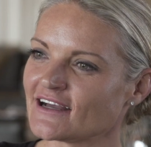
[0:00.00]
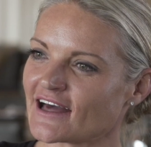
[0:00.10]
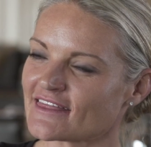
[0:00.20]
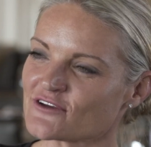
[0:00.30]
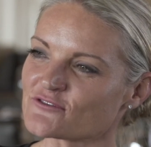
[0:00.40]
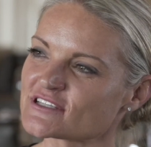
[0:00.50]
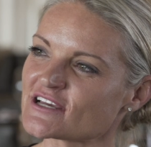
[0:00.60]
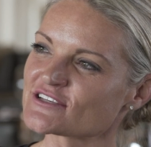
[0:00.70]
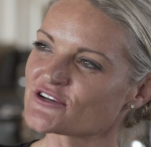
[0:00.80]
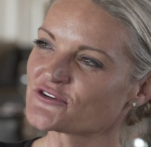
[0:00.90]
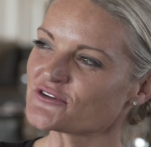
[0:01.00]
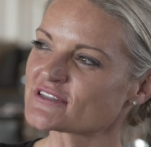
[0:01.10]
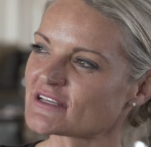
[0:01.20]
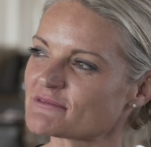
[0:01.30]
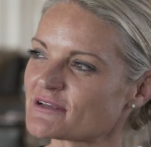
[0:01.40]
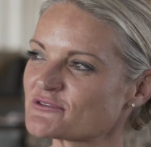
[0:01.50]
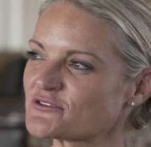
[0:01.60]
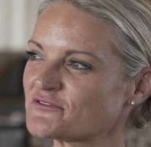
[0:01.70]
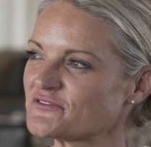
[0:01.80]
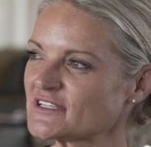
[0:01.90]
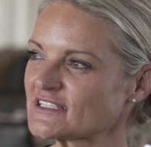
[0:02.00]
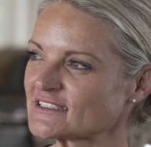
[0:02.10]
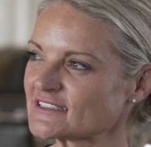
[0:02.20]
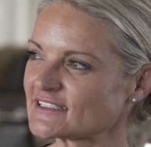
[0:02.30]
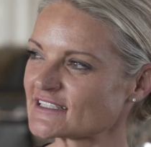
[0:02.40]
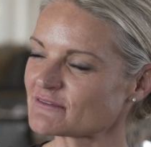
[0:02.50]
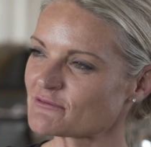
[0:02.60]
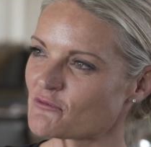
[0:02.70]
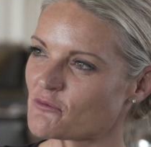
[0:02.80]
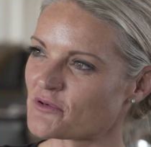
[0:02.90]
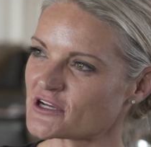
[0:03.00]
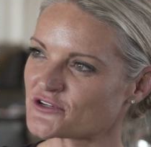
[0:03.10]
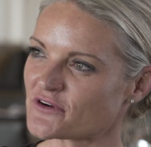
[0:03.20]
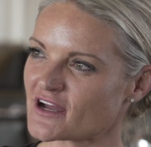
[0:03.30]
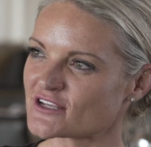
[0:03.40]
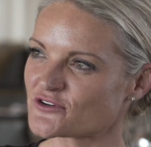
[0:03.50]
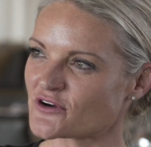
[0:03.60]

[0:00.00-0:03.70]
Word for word: I think also as a girl, sometimes you feel a little bit more pressurized